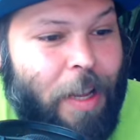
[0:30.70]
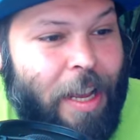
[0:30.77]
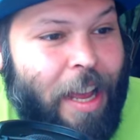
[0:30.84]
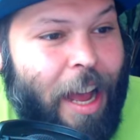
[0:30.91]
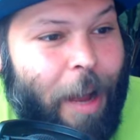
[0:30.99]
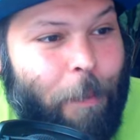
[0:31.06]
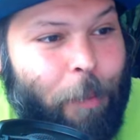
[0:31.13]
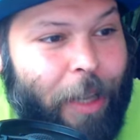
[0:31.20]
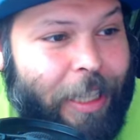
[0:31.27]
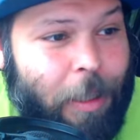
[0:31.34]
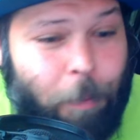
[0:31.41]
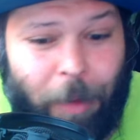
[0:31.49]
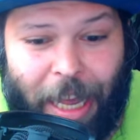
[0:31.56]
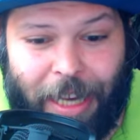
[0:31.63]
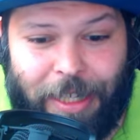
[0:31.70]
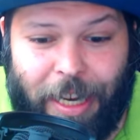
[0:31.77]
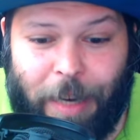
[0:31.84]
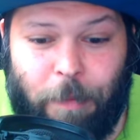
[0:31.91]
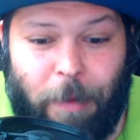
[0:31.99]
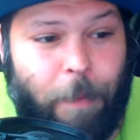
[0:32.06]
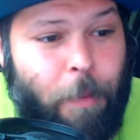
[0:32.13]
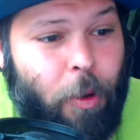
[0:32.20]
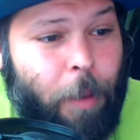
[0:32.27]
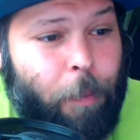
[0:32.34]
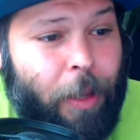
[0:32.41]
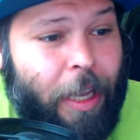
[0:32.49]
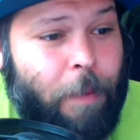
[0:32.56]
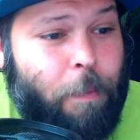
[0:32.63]
I'm playing the black side. My opponent
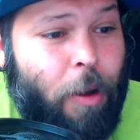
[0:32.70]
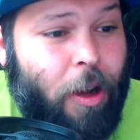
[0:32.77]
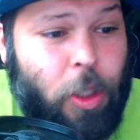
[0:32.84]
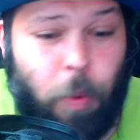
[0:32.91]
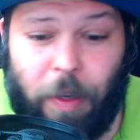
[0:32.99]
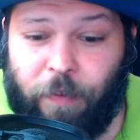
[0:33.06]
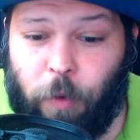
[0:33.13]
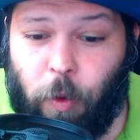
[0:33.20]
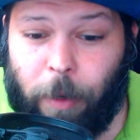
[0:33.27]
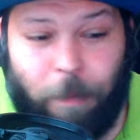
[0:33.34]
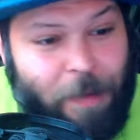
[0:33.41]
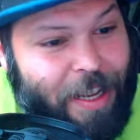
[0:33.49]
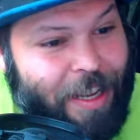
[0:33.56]
played pawn to e4.